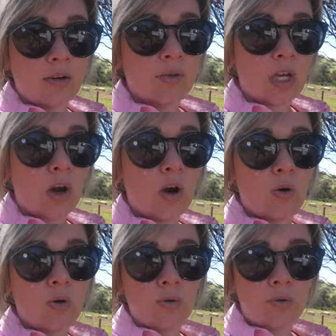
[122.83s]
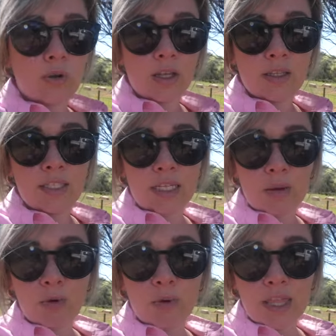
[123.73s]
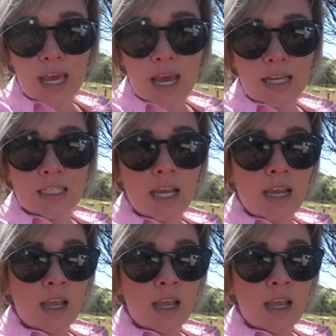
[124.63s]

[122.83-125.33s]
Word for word: there was a whole dilemma with that.